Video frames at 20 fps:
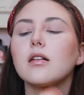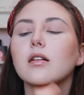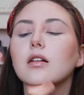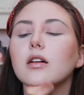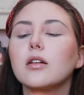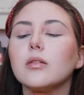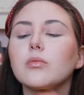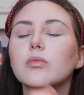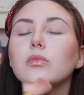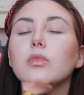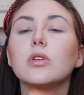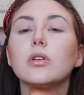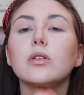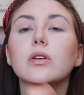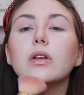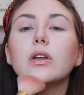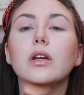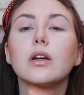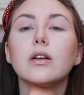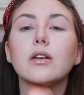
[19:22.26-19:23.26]
I'm
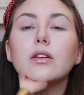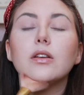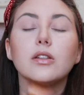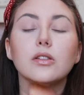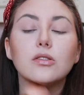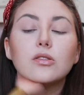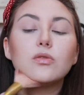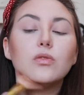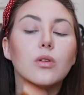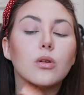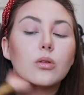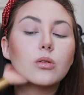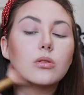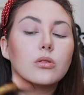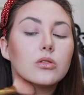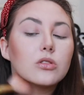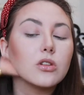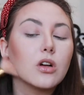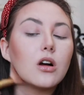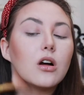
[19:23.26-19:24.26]
learning how to use
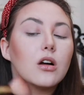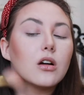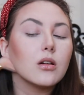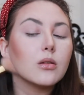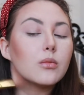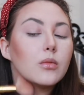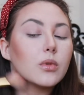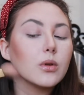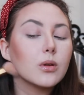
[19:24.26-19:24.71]
Photoshop,